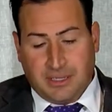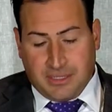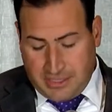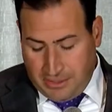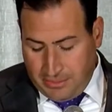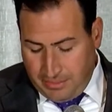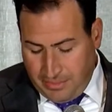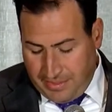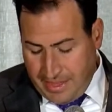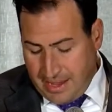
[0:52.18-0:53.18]
So
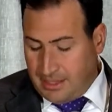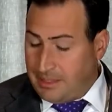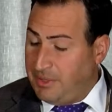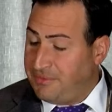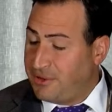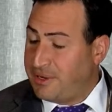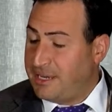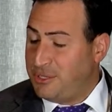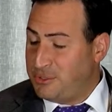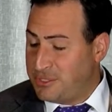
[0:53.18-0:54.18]
with that, let me figure out how
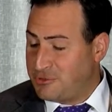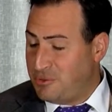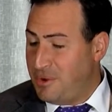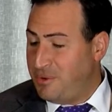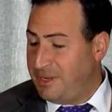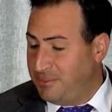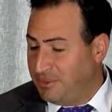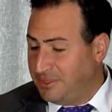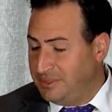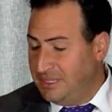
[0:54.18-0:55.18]
to use this remote, and
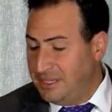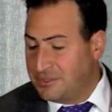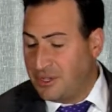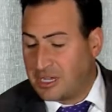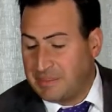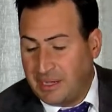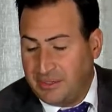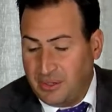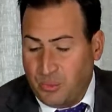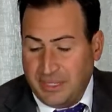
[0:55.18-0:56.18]
we'll talk about
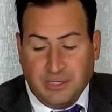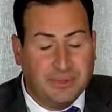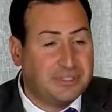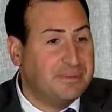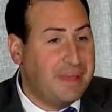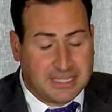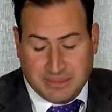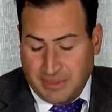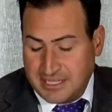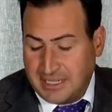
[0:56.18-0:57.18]
a window into
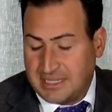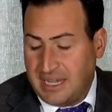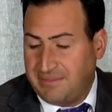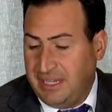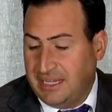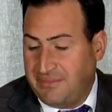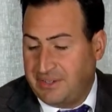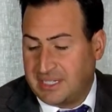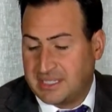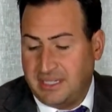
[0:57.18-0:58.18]
maximizing safety and
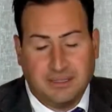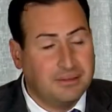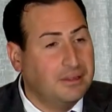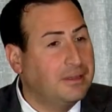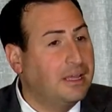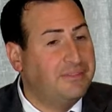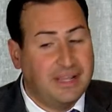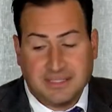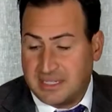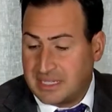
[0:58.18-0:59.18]
efficacy and
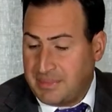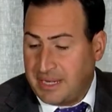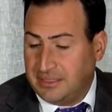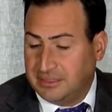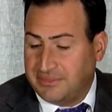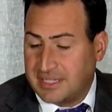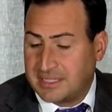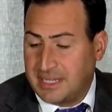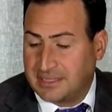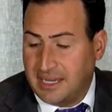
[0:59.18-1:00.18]
advances in medical device
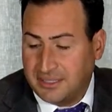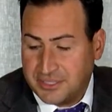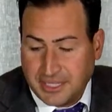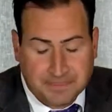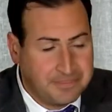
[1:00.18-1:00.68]
technology.